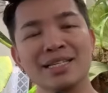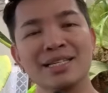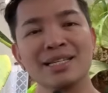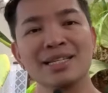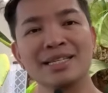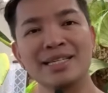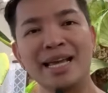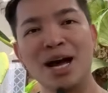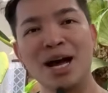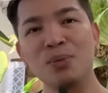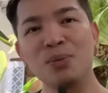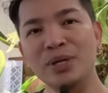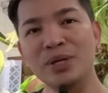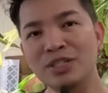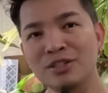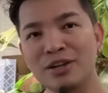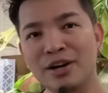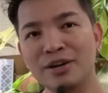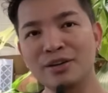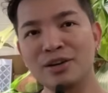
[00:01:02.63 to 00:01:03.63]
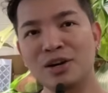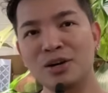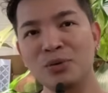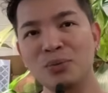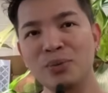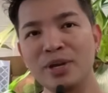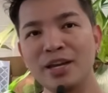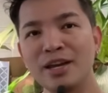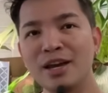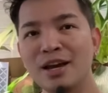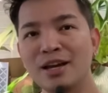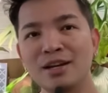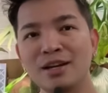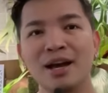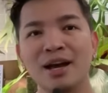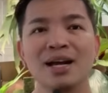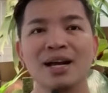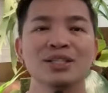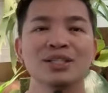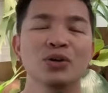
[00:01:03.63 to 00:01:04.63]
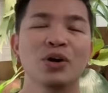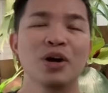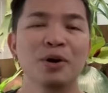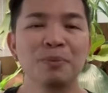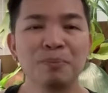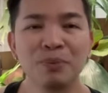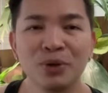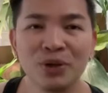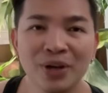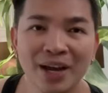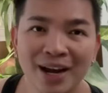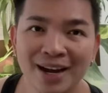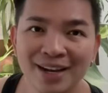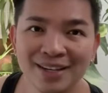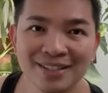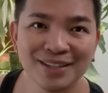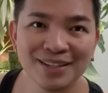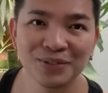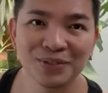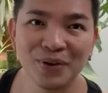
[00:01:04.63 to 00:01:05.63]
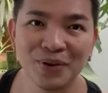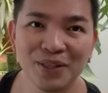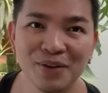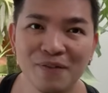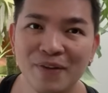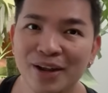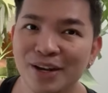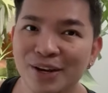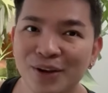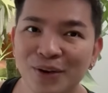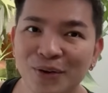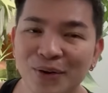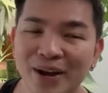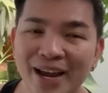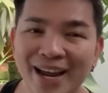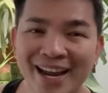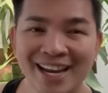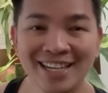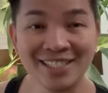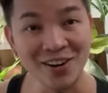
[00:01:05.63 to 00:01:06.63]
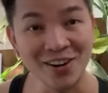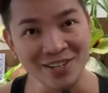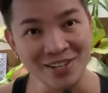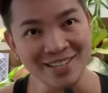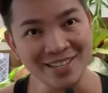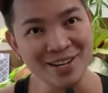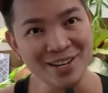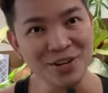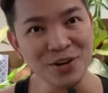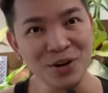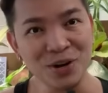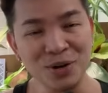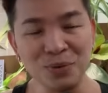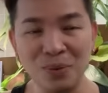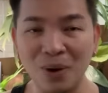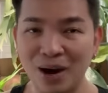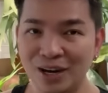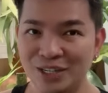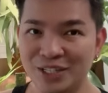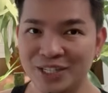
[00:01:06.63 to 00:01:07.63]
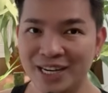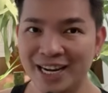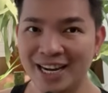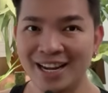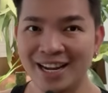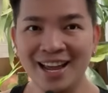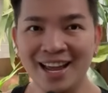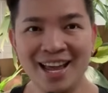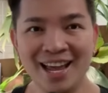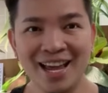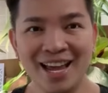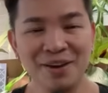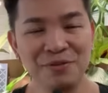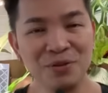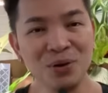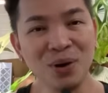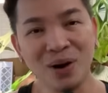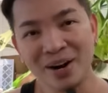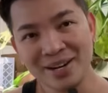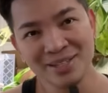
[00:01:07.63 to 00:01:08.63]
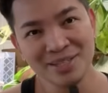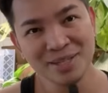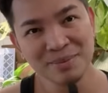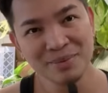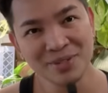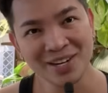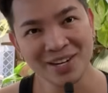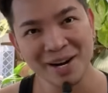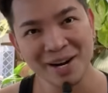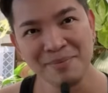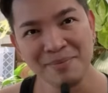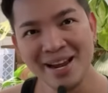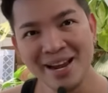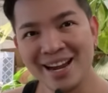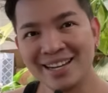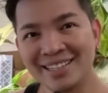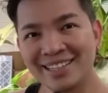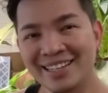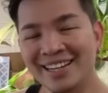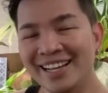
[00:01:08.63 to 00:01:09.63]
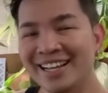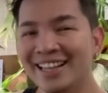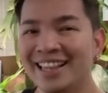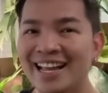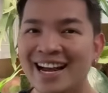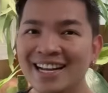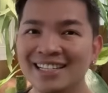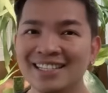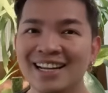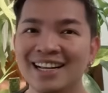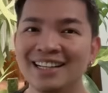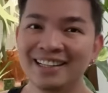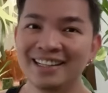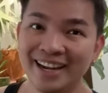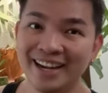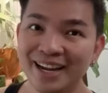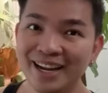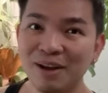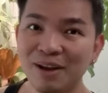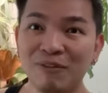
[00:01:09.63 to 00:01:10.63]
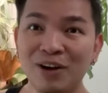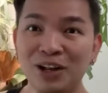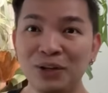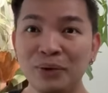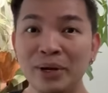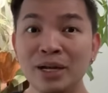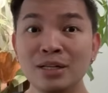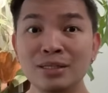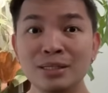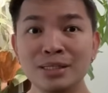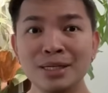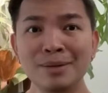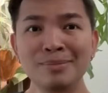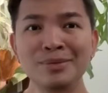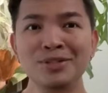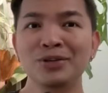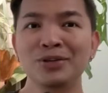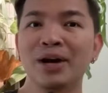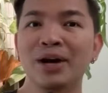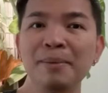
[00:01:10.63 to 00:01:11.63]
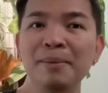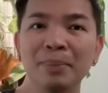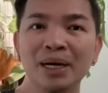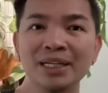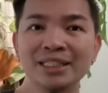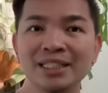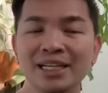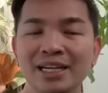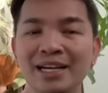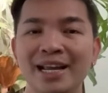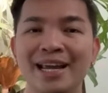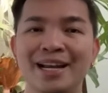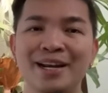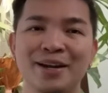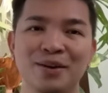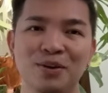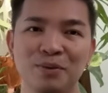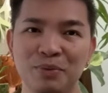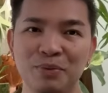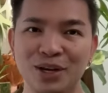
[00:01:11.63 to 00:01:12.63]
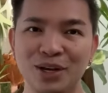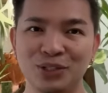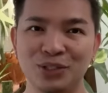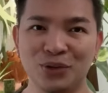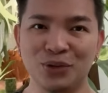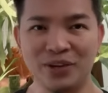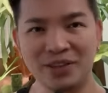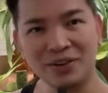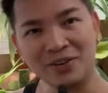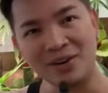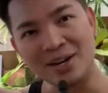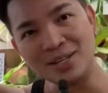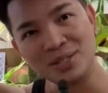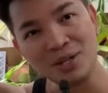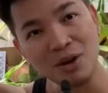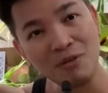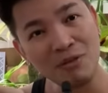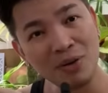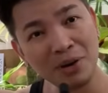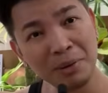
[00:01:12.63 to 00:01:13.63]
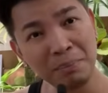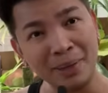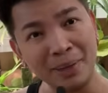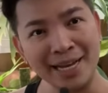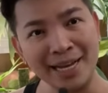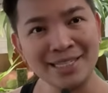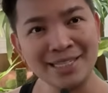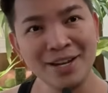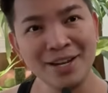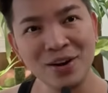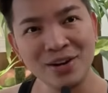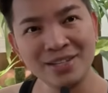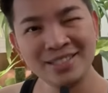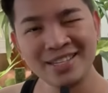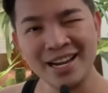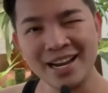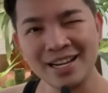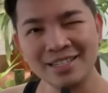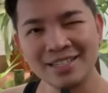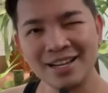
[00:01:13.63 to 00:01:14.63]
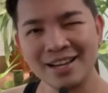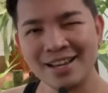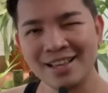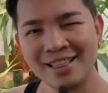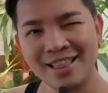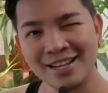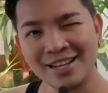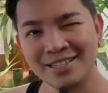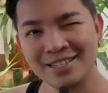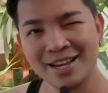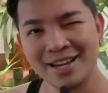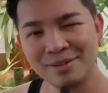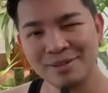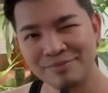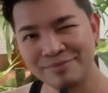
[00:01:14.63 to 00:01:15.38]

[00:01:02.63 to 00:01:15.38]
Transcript: is how we start our weekend. So I hope you guys enjoy the video and continue on watching. If you aren't subscribed yet, click that like, follow, and subscribe button, and I hope you enjoy the rest of our plenty content. That's it.